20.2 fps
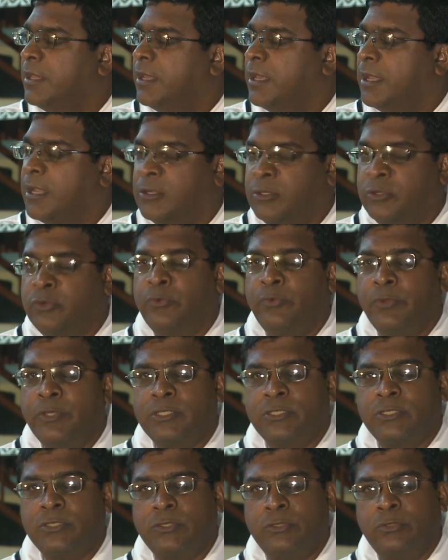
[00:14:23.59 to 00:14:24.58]
And I do
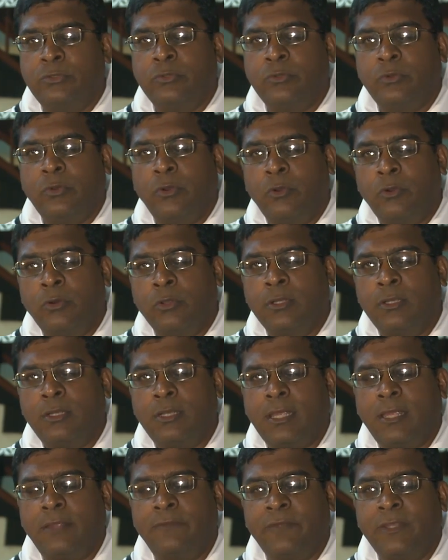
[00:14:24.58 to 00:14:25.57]
wish you
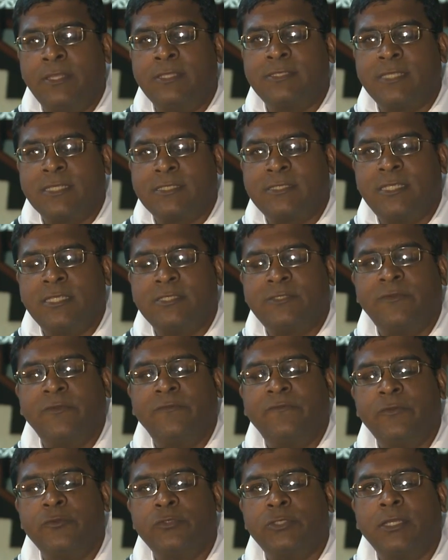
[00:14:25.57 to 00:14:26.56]
all a very
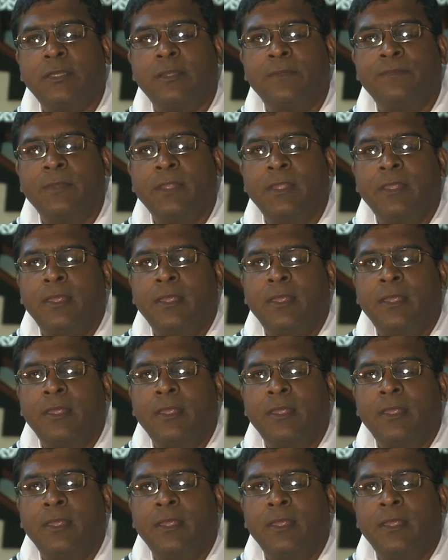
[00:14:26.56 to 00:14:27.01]
successful future.